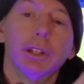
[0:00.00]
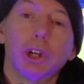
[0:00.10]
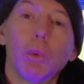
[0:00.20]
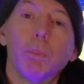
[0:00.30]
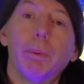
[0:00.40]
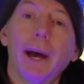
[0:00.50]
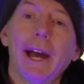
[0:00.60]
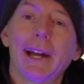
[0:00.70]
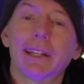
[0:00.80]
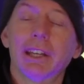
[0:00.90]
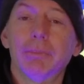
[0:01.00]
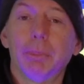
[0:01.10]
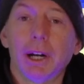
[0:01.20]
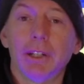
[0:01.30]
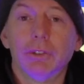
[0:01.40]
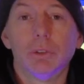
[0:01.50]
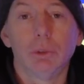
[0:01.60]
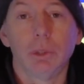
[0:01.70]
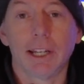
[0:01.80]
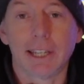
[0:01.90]
go back and bind
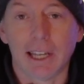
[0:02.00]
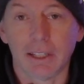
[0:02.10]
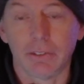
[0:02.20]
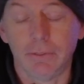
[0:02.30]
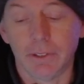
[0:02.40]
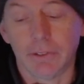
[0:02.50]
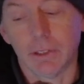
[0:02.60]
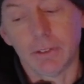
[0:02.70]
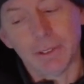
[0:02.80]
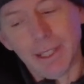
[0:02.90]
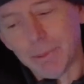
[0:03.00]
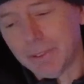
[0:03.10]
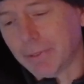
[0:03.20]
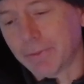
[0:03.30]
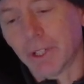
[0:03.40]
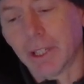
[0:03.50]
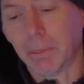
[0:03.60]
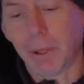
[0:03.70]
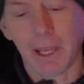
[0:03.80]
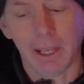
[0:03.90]
to a caddx vista. So that was a
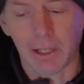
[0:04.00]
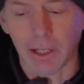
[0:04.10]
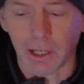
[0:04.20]
freaking pain.